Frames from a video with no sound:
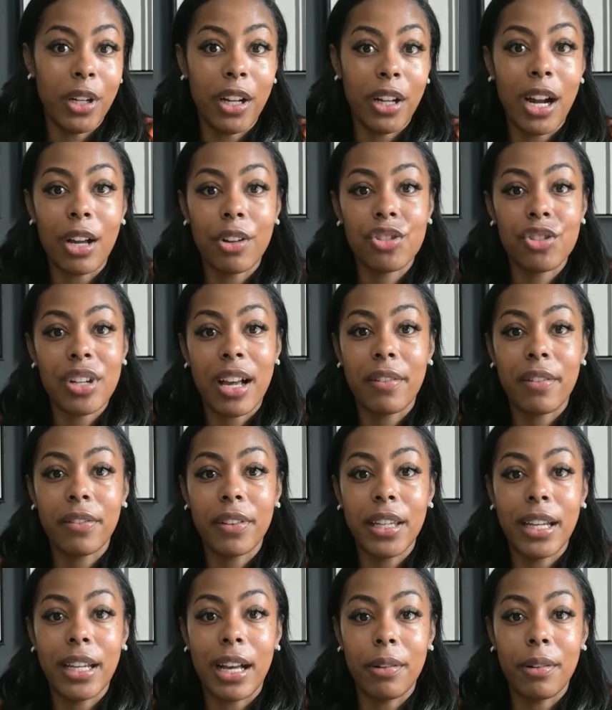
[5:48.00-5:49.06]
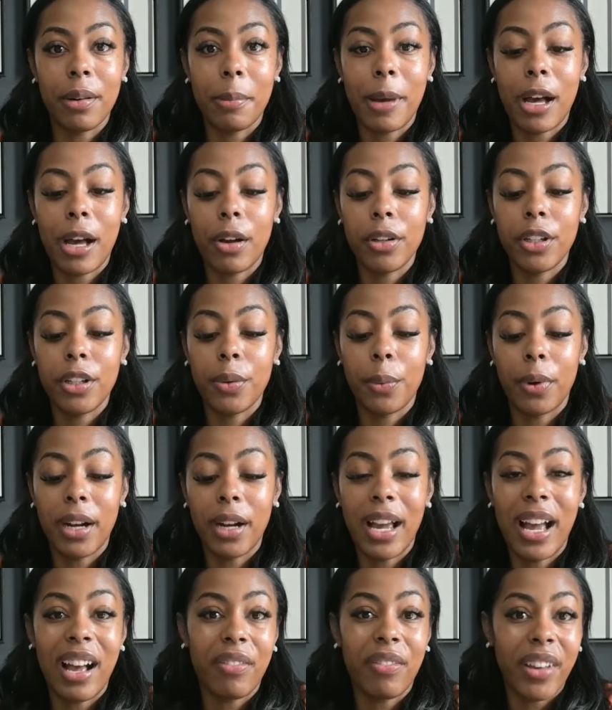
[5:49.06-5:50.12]
maybe when you're out traveling, out and about, and
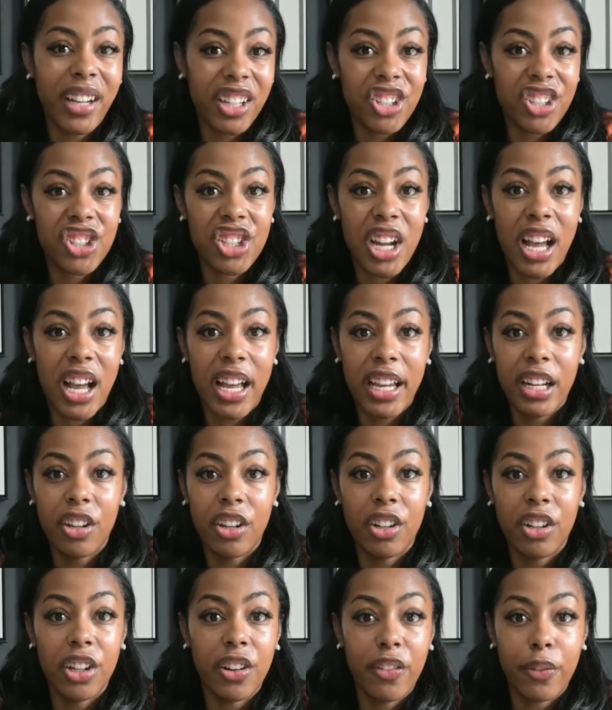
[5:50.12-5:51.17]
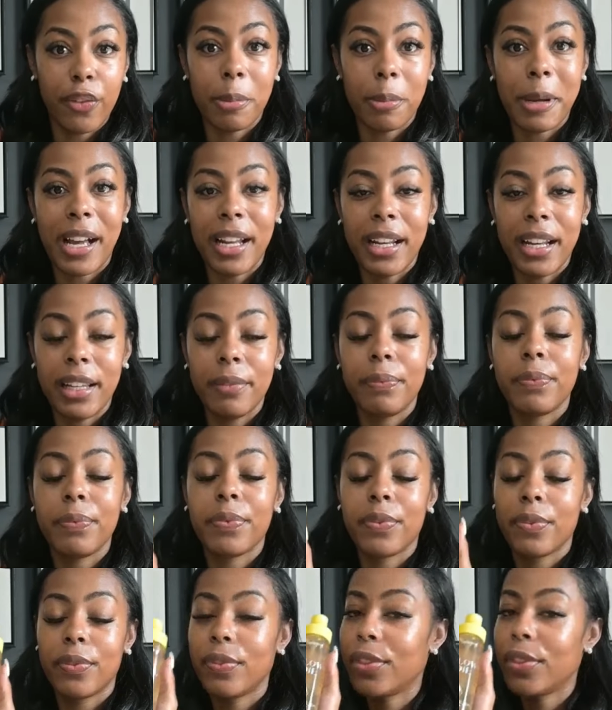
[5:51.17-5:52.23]
you want to have like a shine on your full
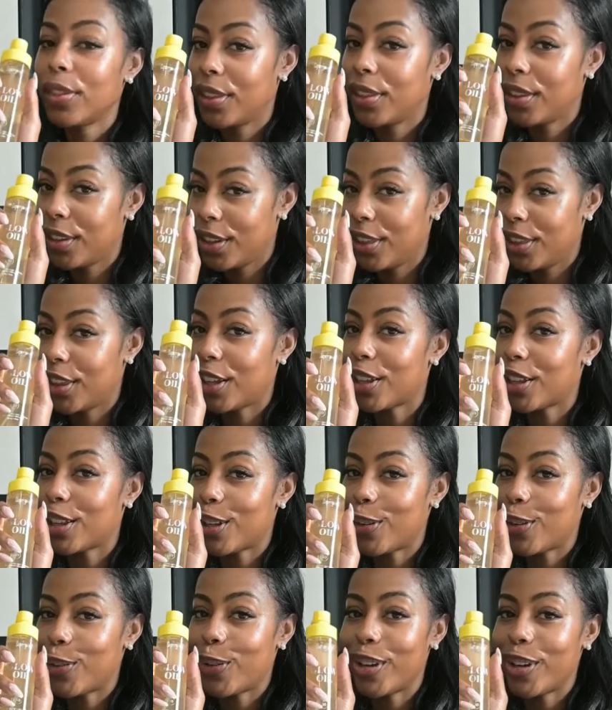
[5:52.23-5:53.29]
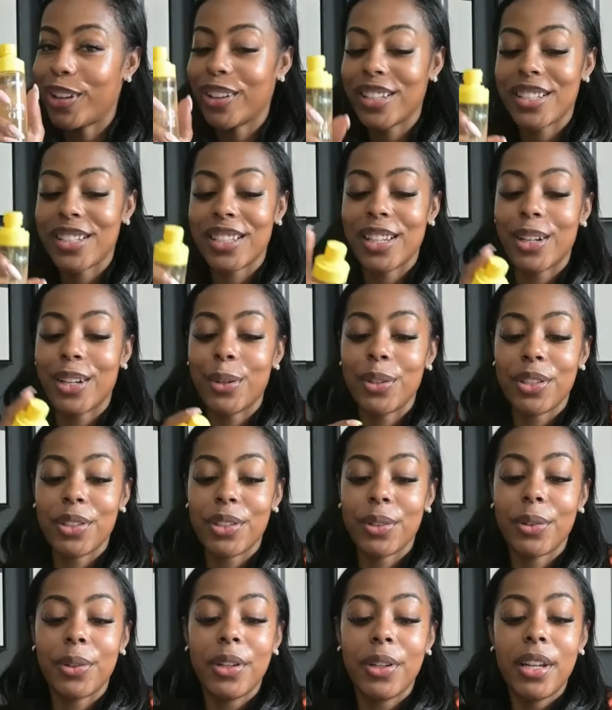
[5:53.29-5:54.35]
body. The glow oil is the
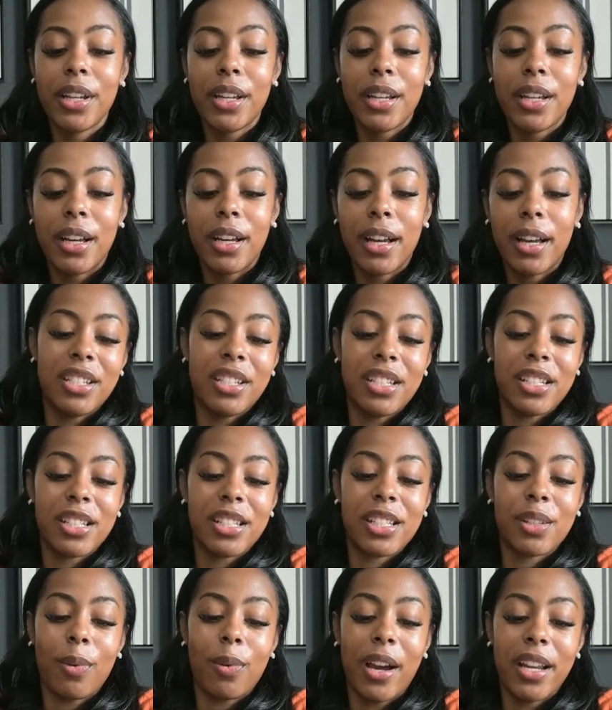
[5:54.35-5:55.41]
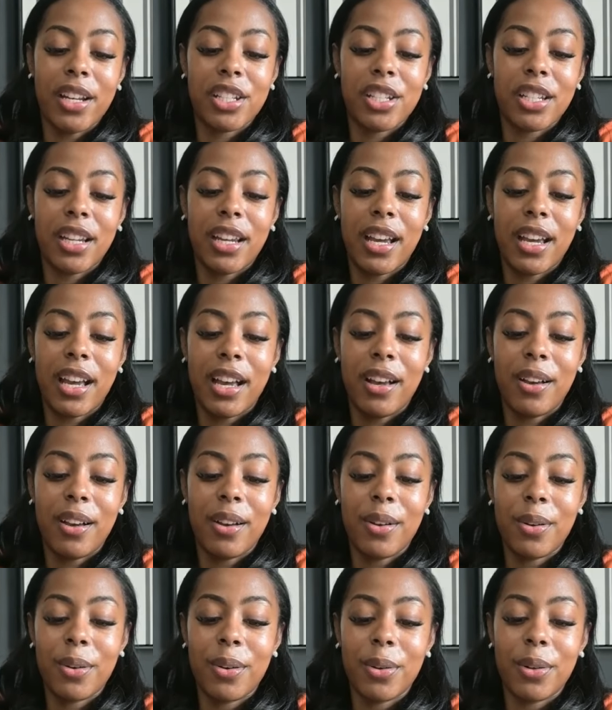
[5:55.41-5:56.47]
go-to. Just swatch it
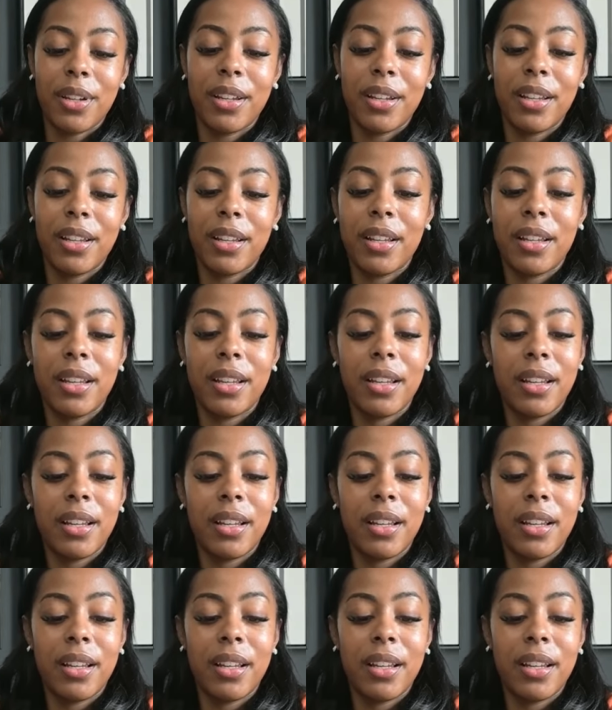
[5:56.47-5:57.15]
out.